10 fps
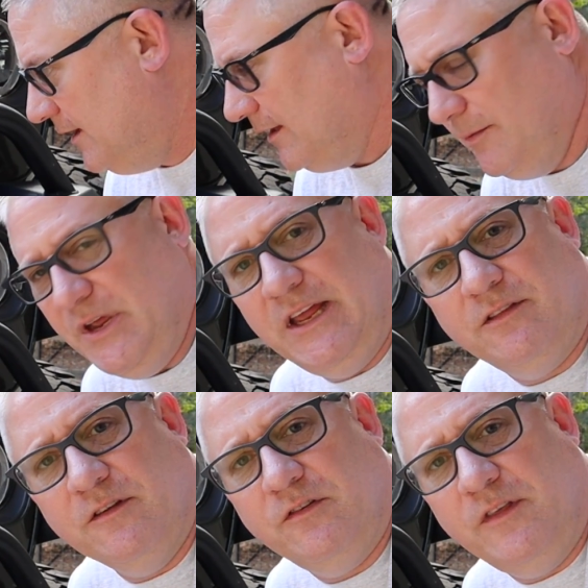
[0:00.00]
let me
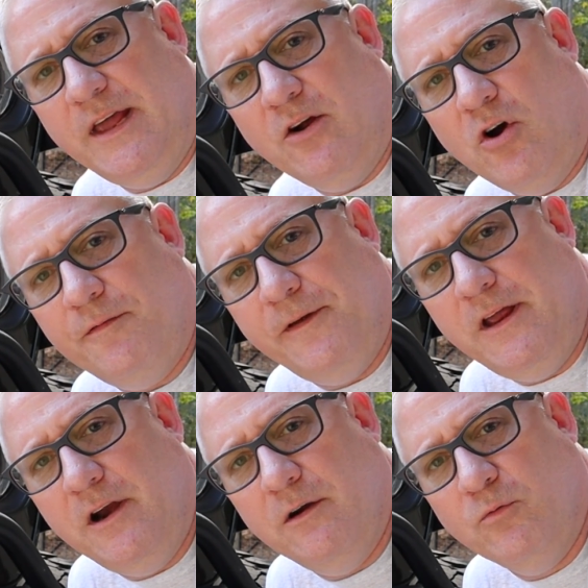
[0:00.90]
get this thing off of
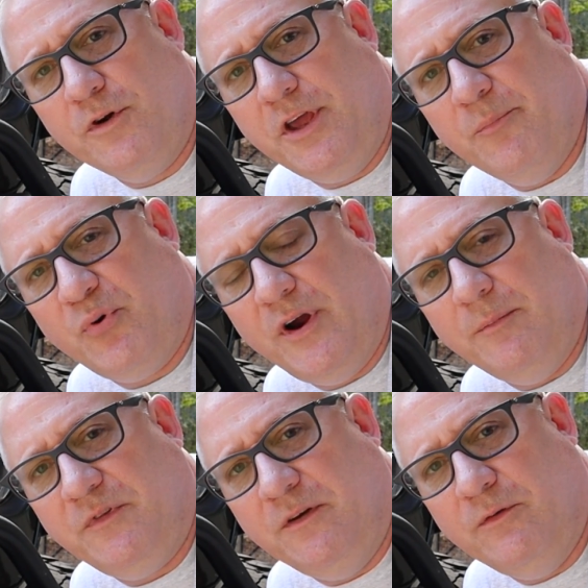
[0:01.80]
here, and we'll get
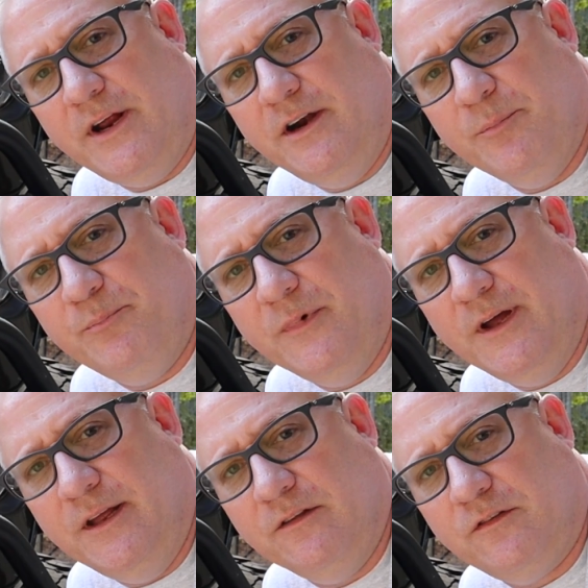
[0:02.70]
prepped and ready to
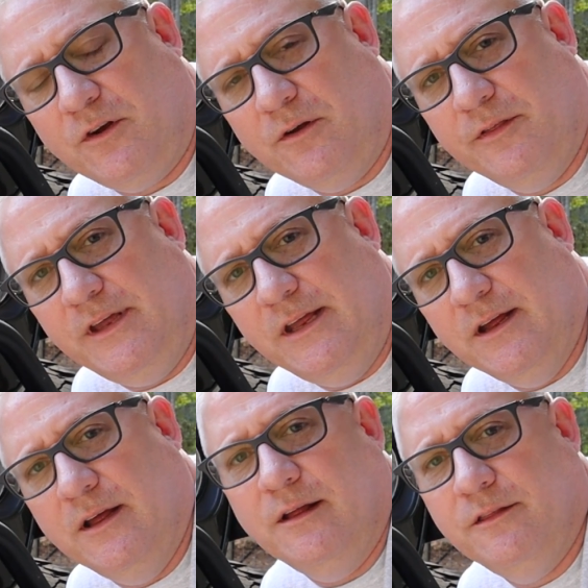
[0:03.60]
install the
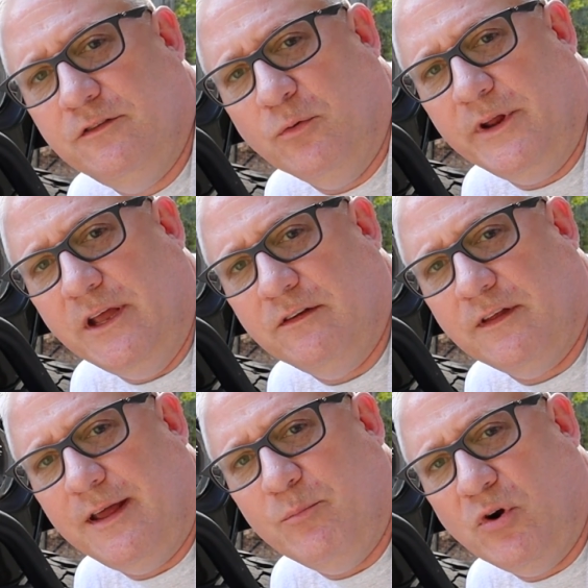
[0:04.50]
20-inch
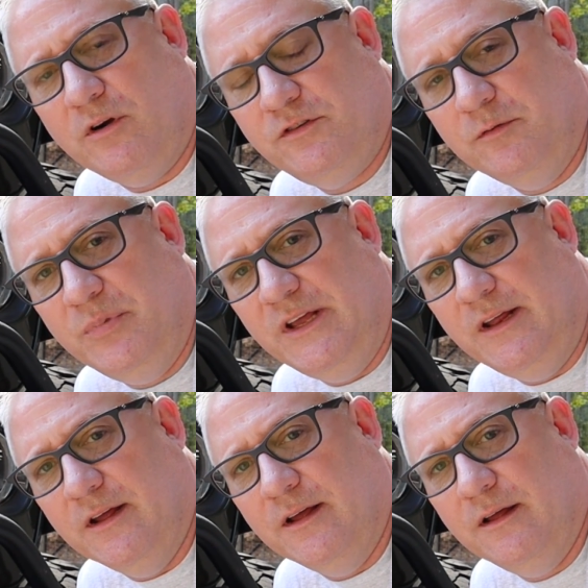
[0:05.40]
light bar. Should
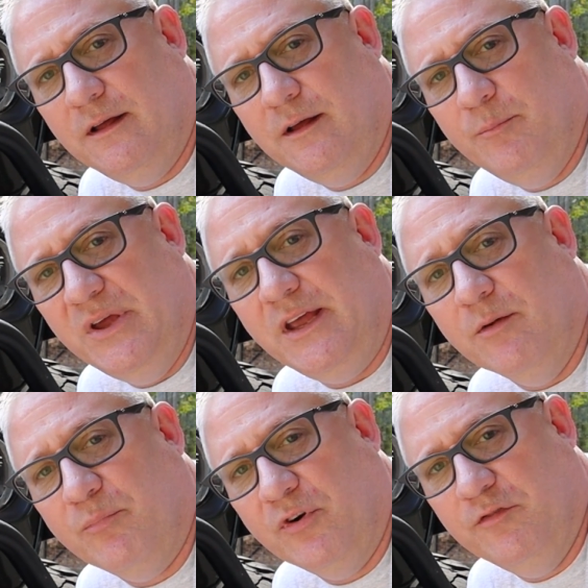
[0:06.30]
be a big
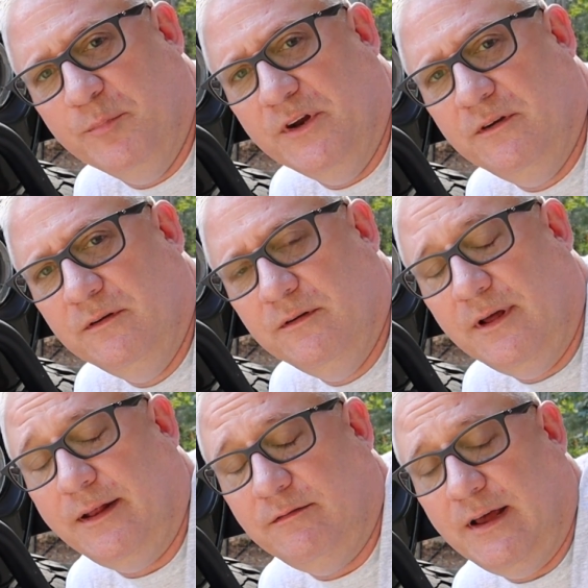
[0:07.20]
improvement,
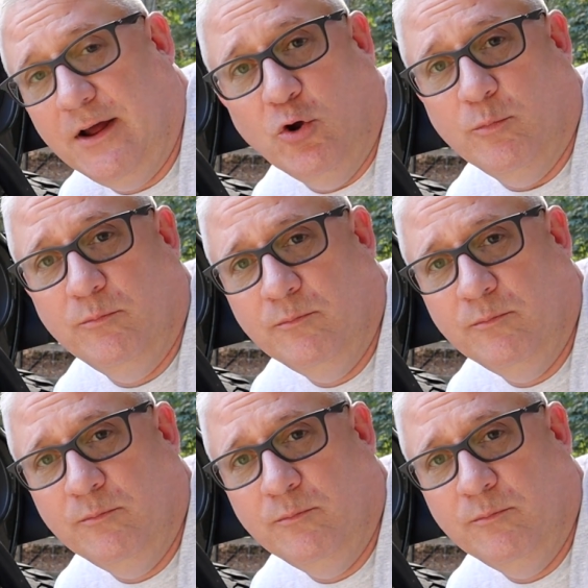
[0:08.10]
I hope.